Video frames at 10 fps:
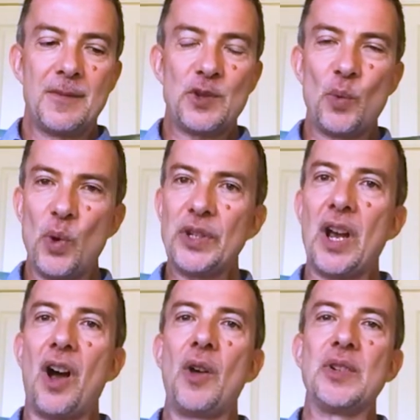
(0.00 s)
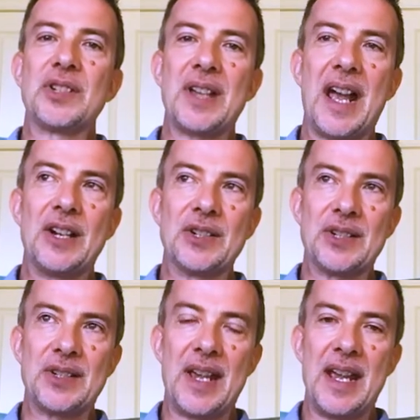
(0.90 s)
So what do
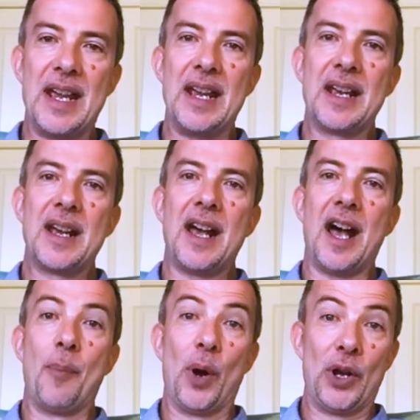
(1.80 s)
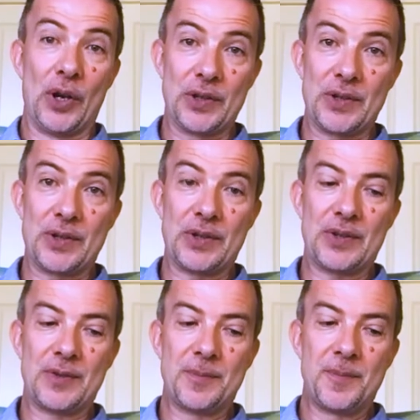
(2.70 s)
outsiders say about
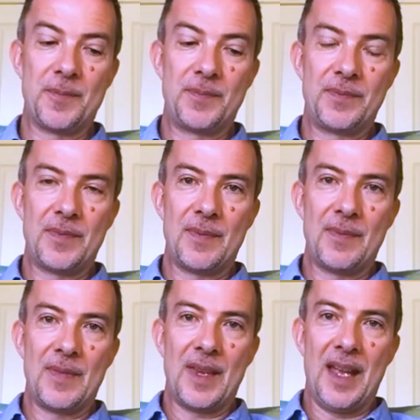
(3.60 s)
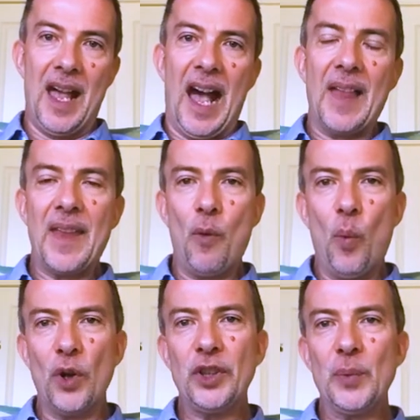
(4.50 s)
us? And
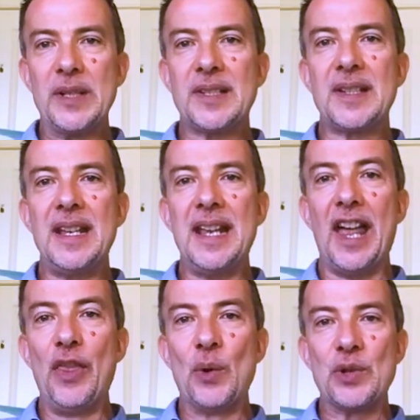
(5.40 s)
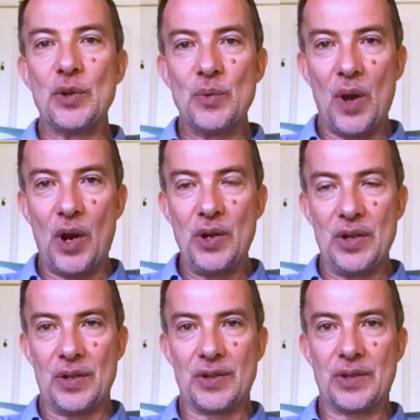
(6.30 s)
then what do we see in those around
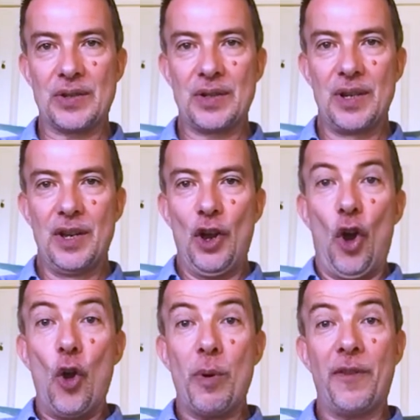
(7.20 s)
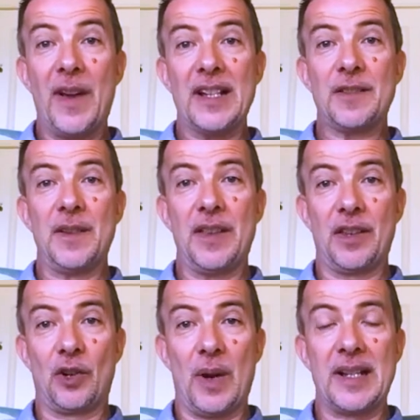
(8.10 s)
us who profess faith
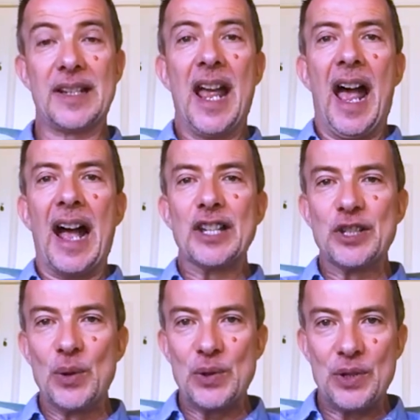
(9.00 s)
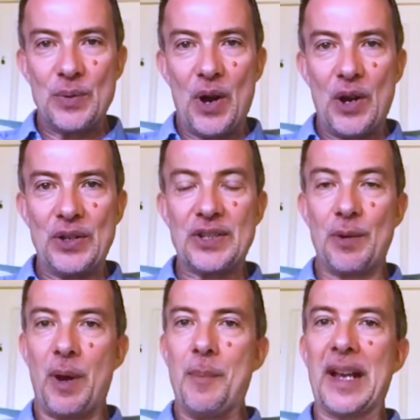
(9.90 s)
in Christ? As those around us
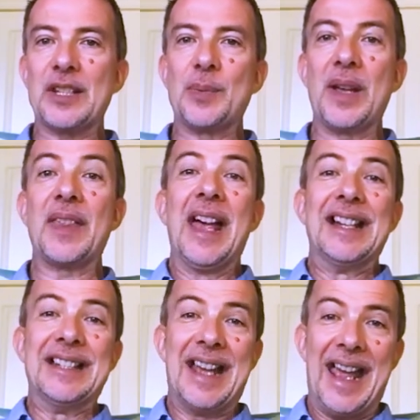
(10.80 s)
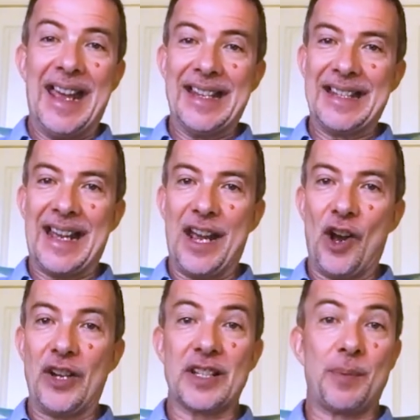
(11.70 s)
that we mix with day in, day
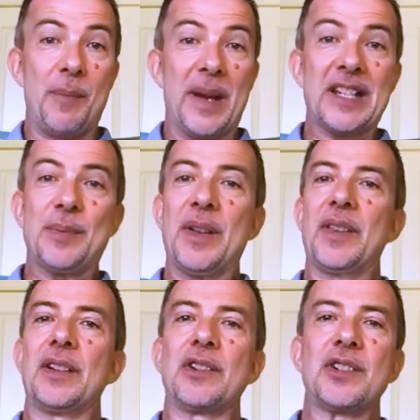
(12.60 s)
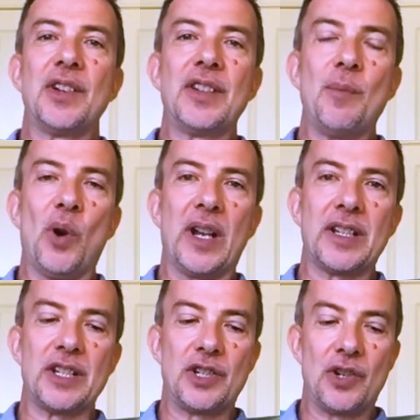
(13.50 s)
out, as we mix with on our Sunday
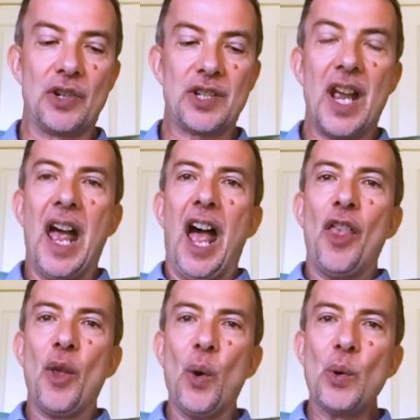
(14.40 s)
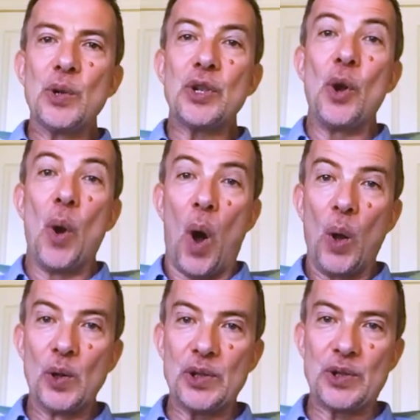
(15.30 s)
mornings in church, those who
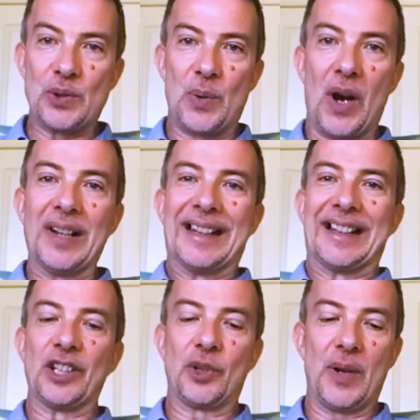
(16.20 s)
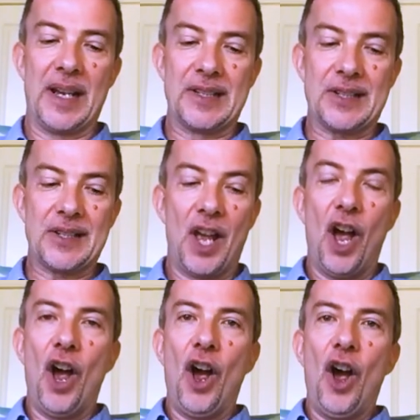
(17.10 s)
also are little Christ,
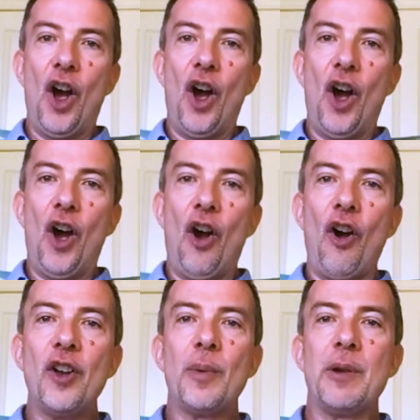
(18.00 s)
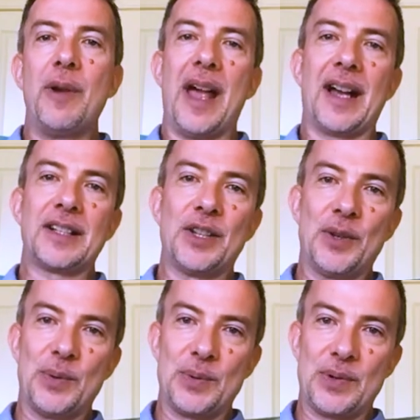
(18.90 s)
how do we react to
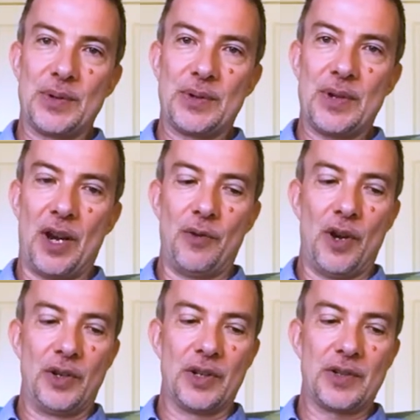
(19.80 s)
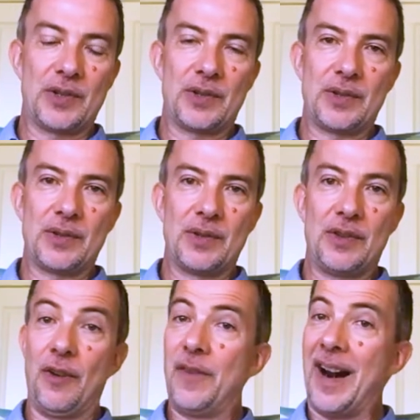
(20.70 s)
those around us?
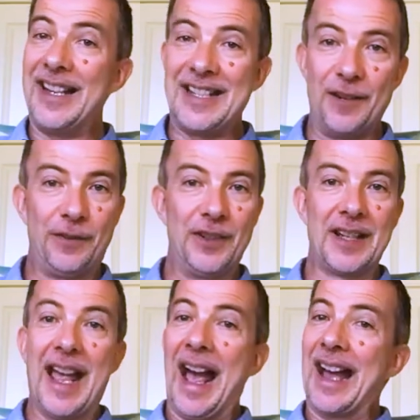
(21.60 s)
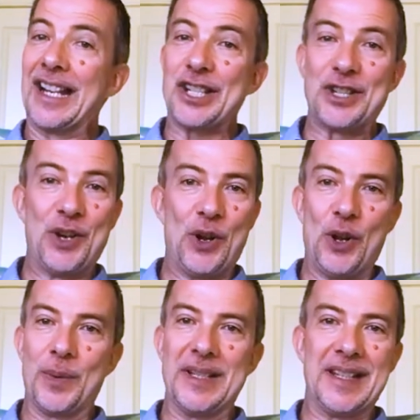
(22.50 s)
They're very different and it's not
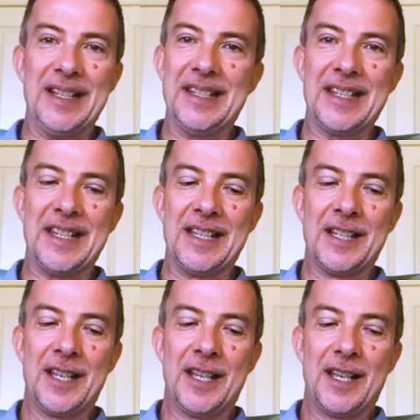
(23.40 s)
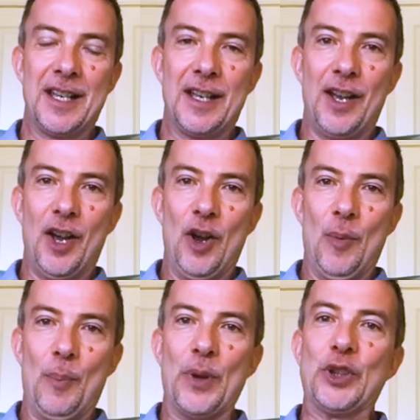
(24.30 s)
always easy.
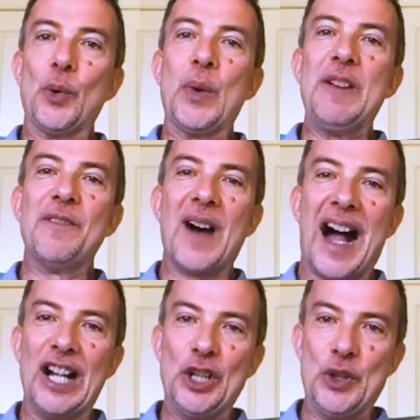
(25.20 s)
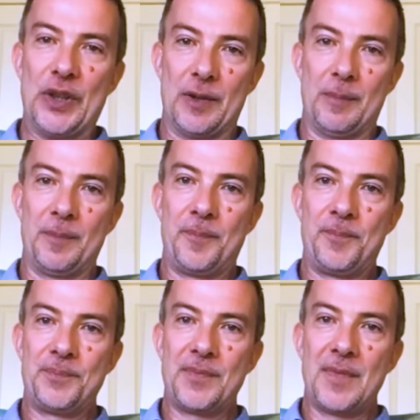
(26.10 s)
But do we value them
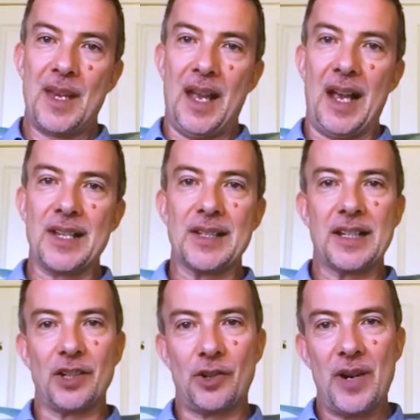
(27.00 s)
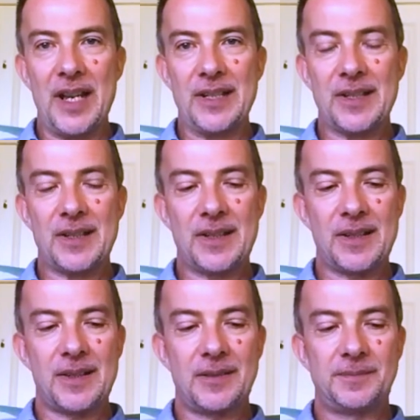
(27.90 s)
as little
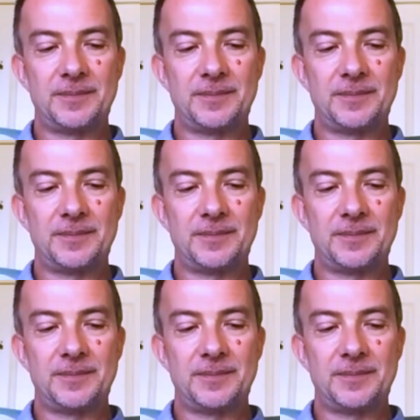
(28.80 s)
Christs?